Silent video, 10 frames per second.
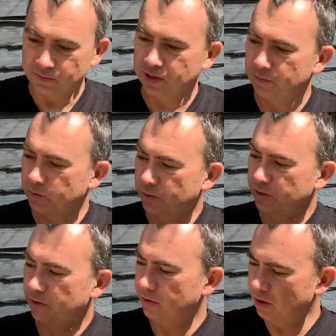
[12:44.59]
Comes
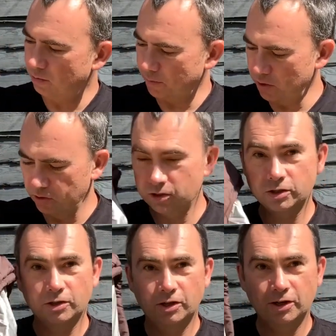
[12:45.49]
with a mummy hood,
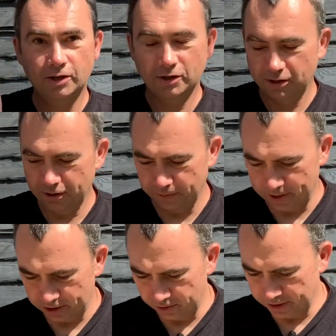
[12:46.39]

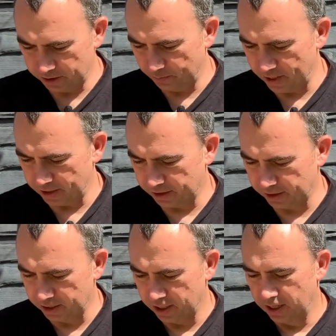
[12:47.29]
as you'd
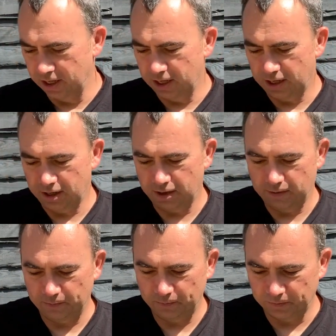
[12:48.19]
expect.
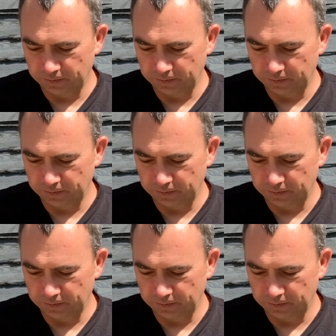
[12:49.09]
The